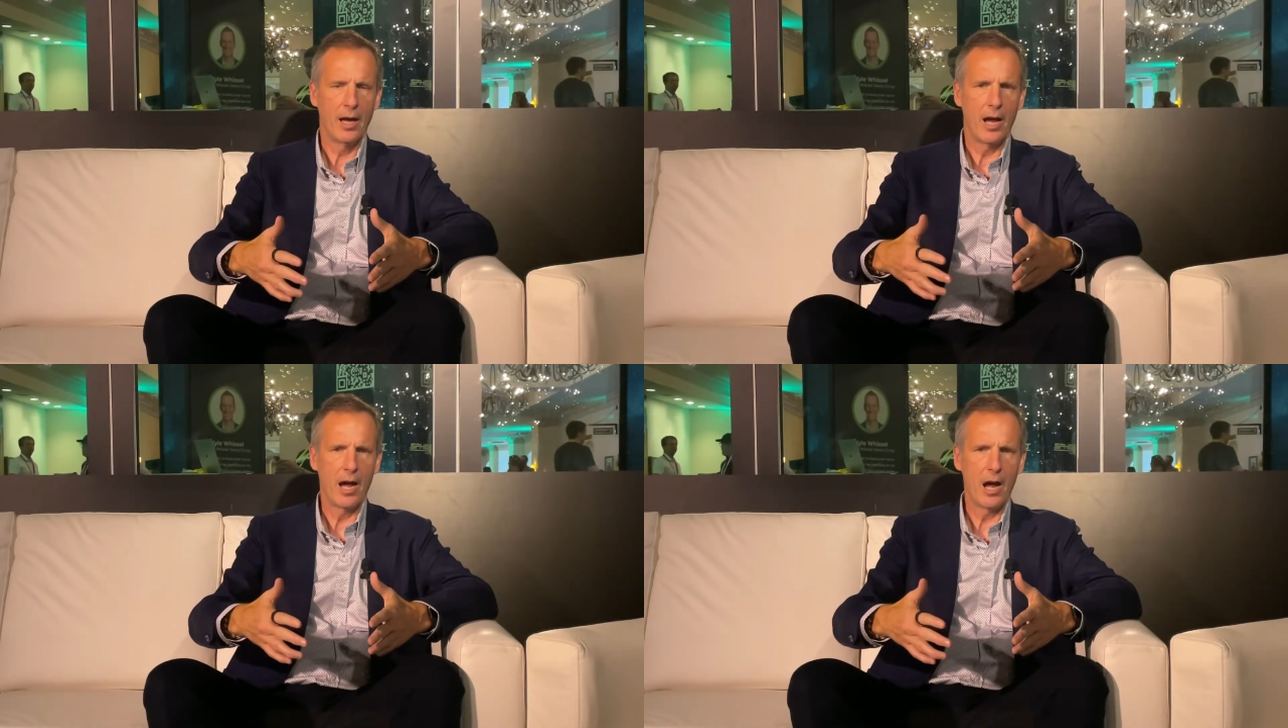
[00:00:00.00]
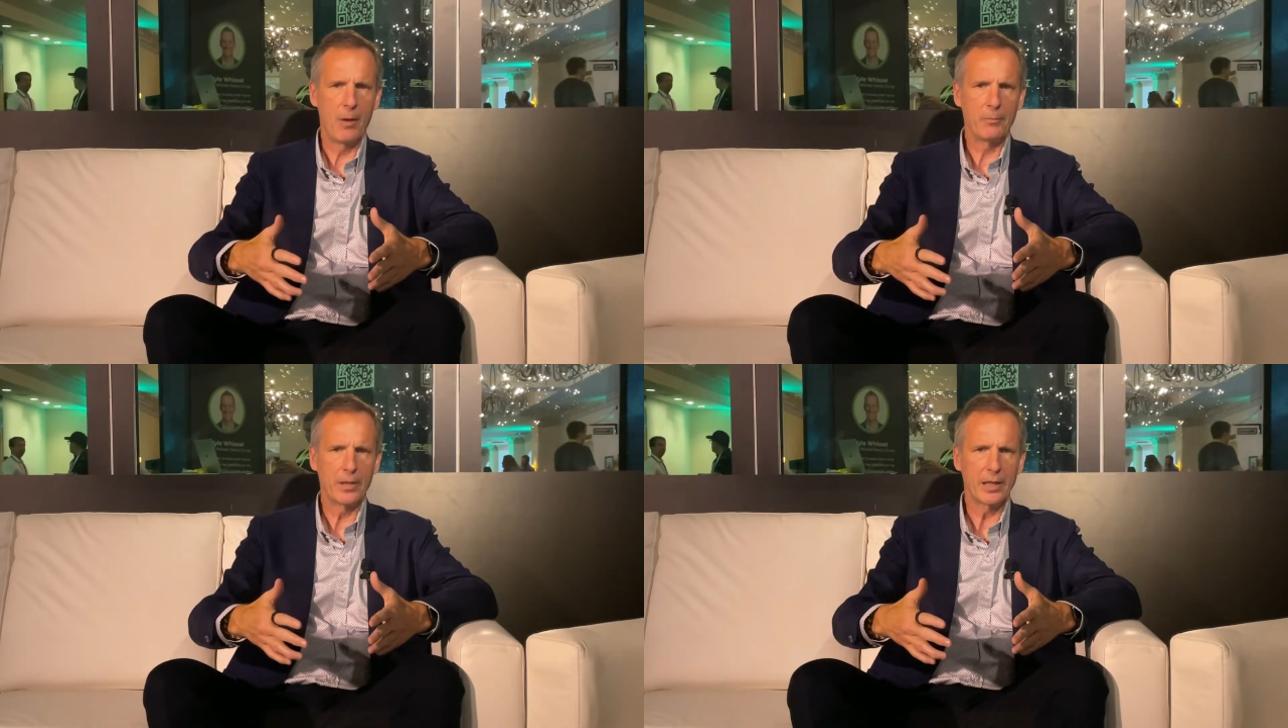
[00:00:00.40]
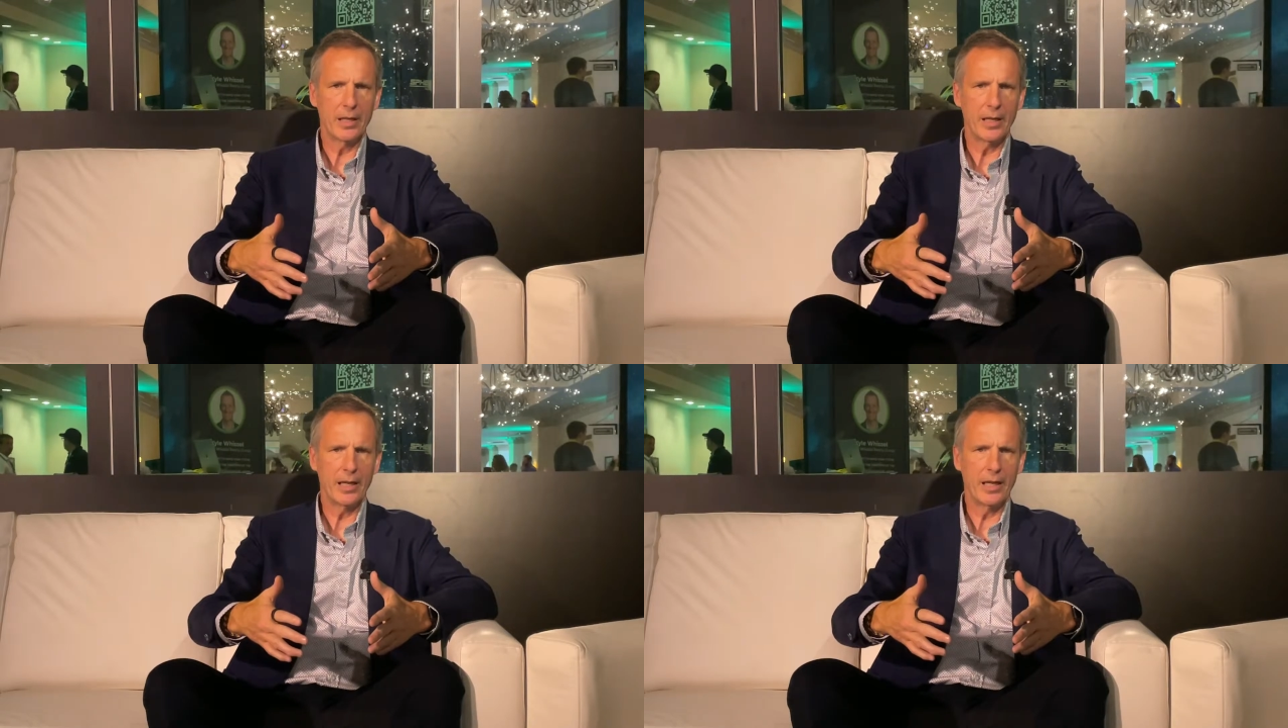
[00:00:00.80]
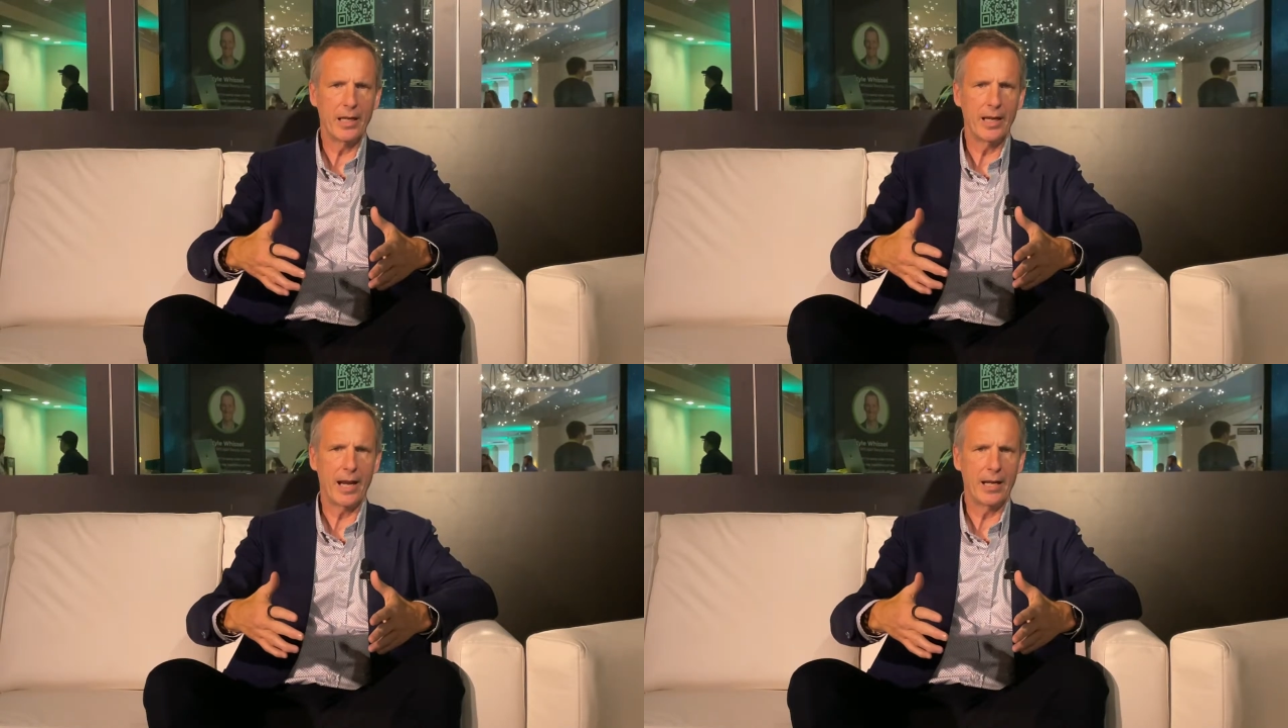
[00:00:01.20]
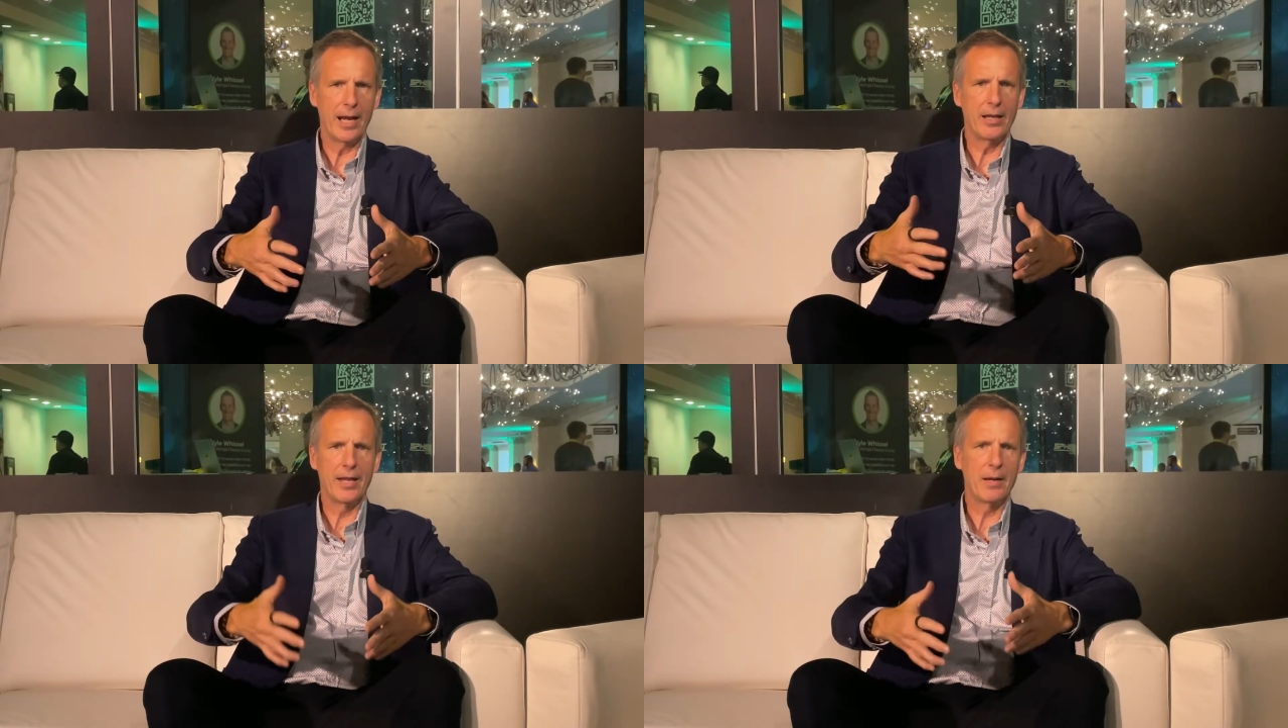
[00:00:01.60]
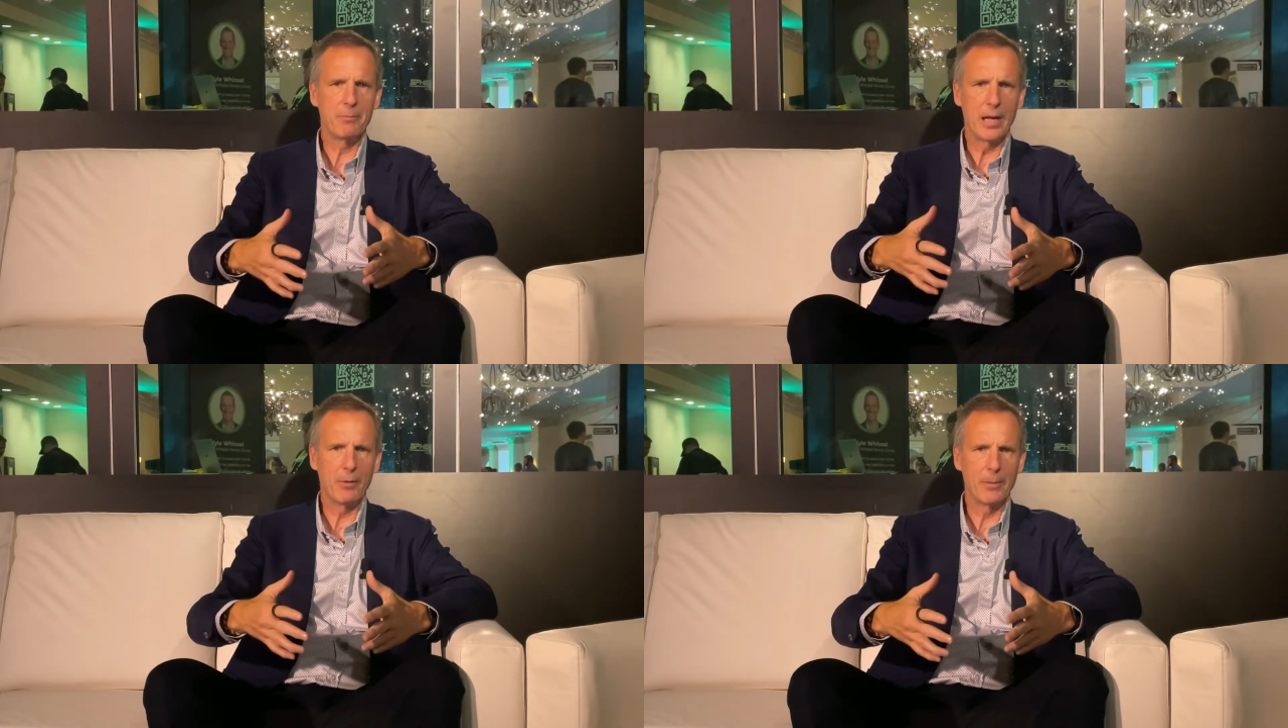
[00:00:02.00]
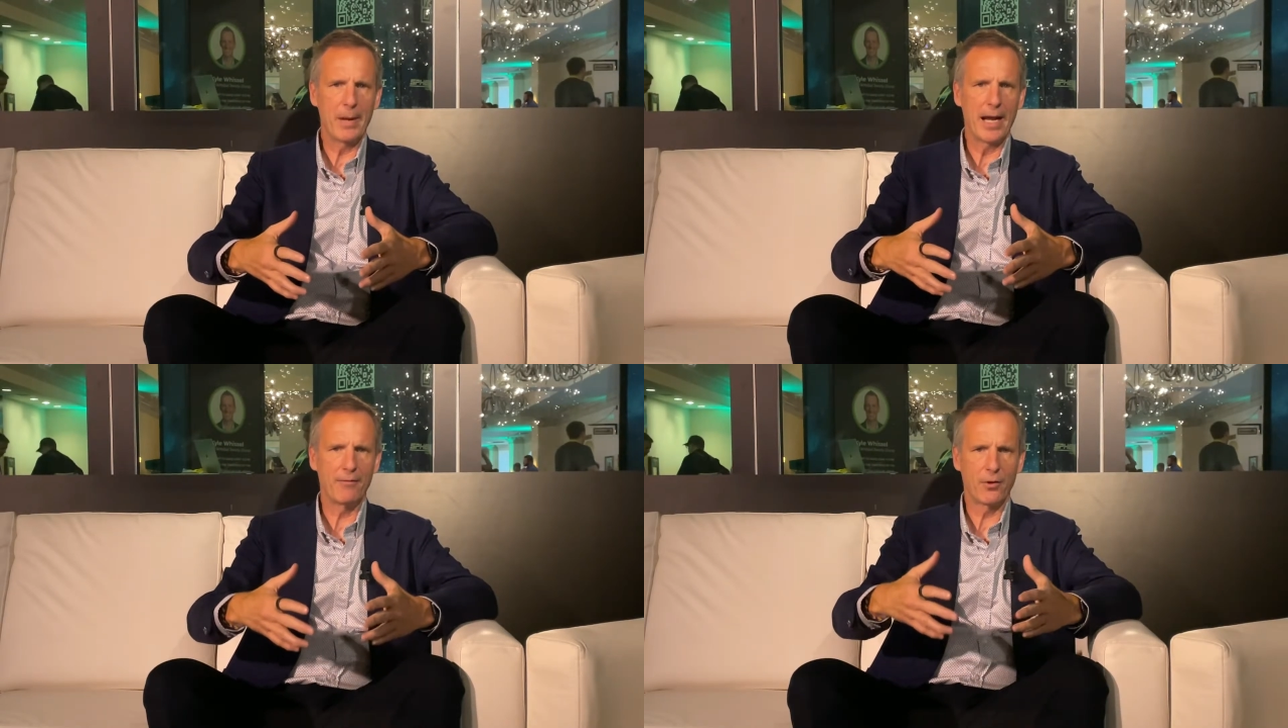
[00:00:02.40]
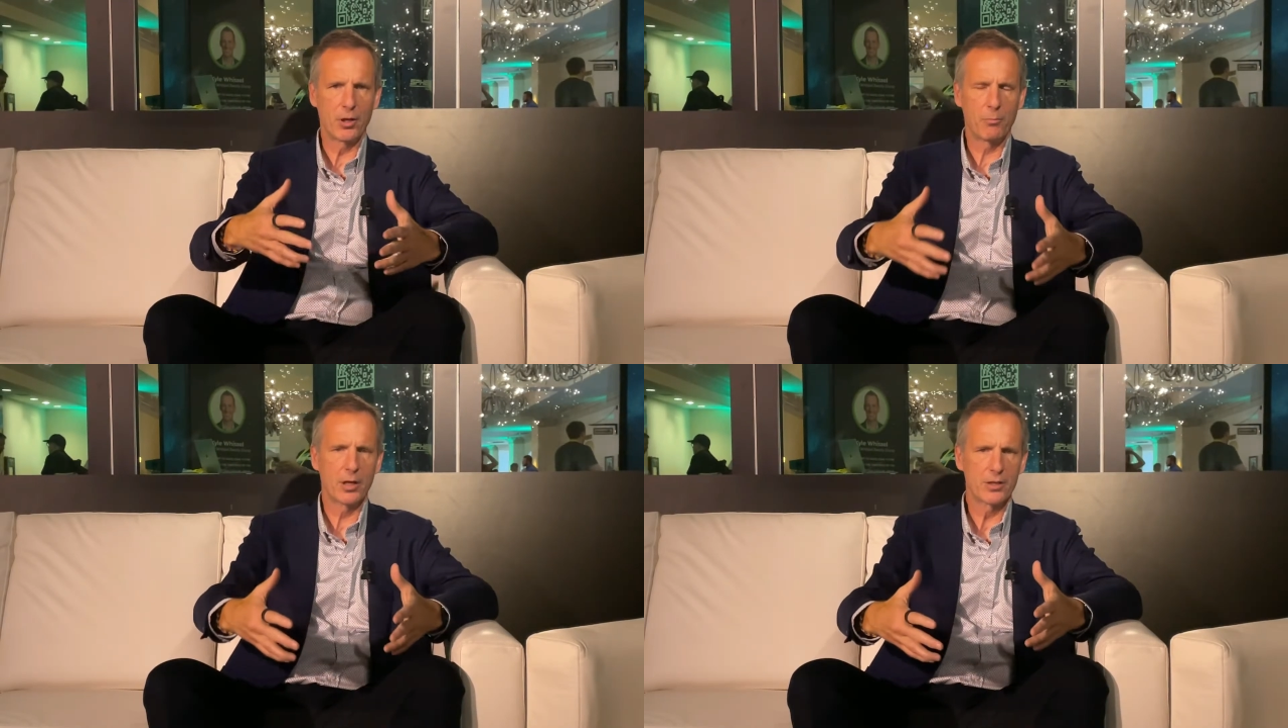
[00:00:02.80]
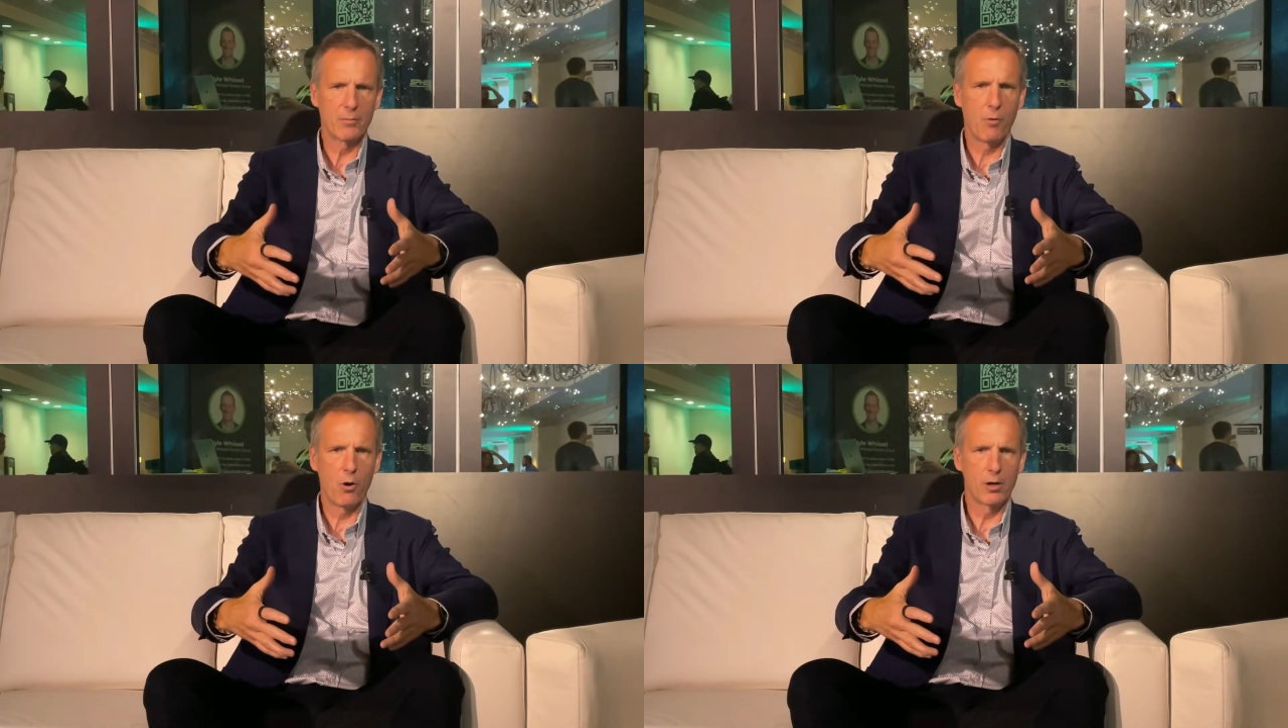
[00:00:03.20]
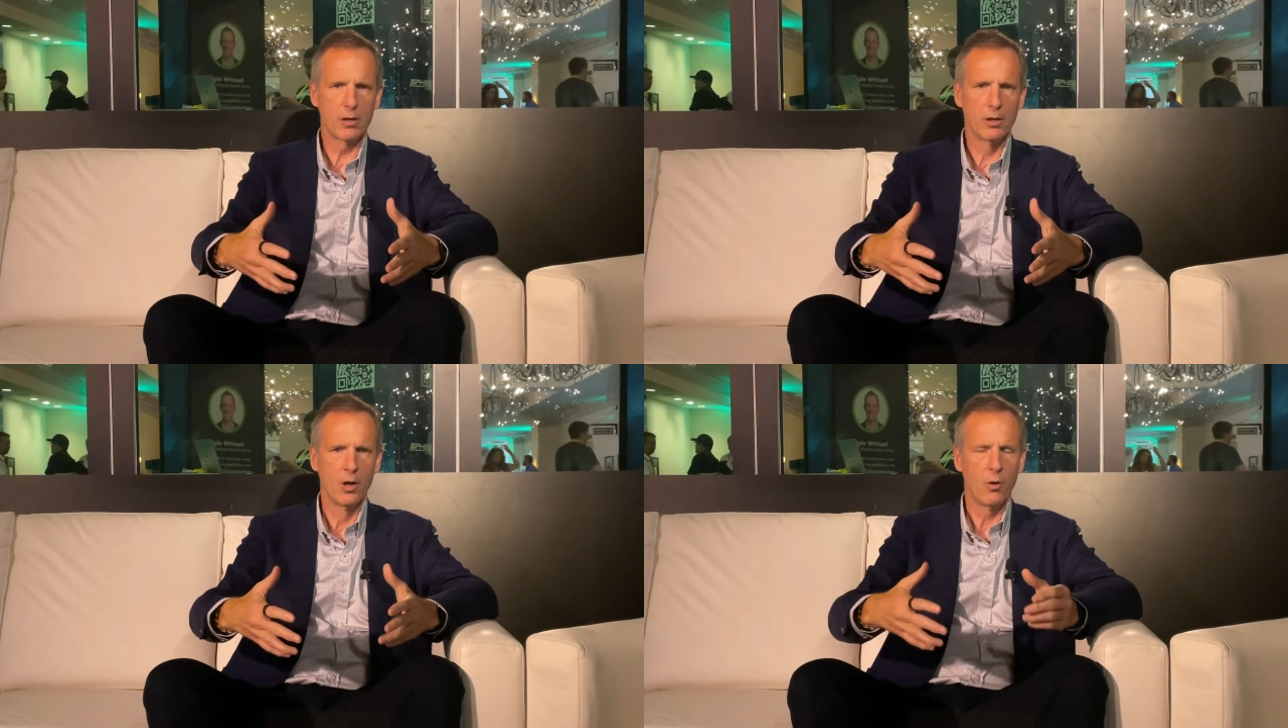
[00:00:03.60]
and then be able to pay for your bricks and mortar